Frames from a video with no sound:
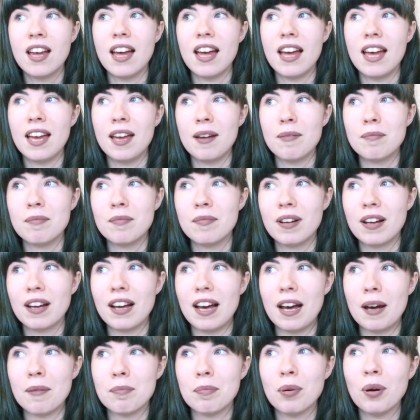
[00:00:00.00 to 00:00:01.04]

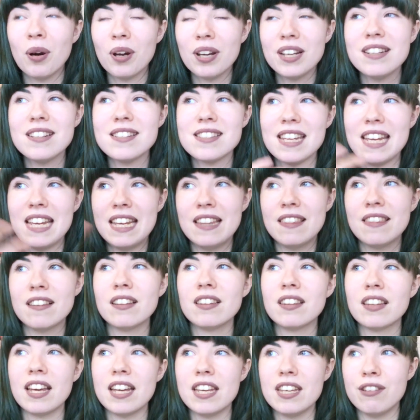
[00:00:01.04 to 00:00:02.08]
a point in the
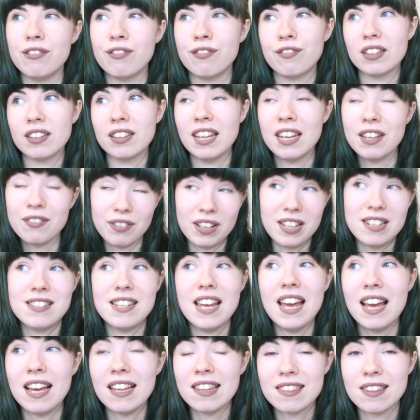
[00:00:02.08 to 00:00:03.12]
life and
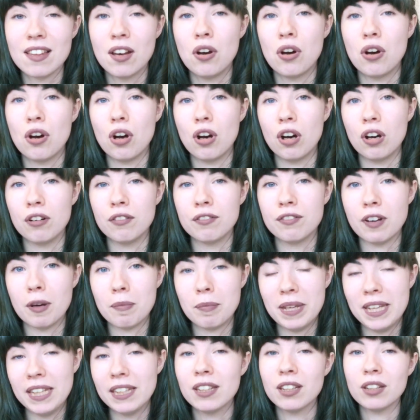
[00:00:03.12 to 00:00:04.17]
death of a
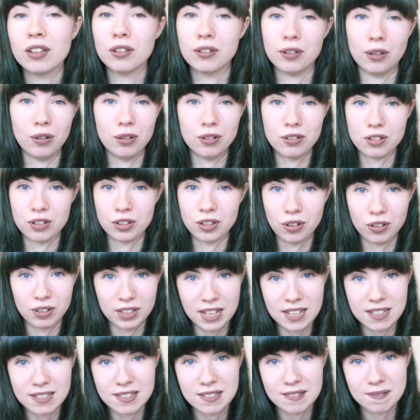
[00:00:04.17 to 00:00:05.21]
pagan god or
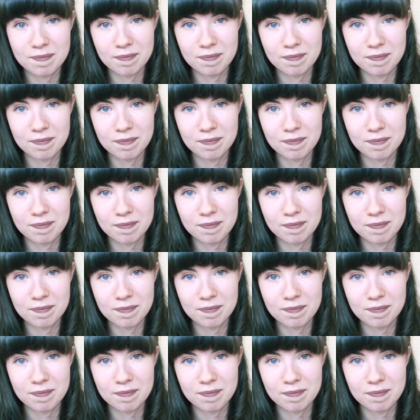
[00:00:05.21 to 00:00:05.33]
goddess.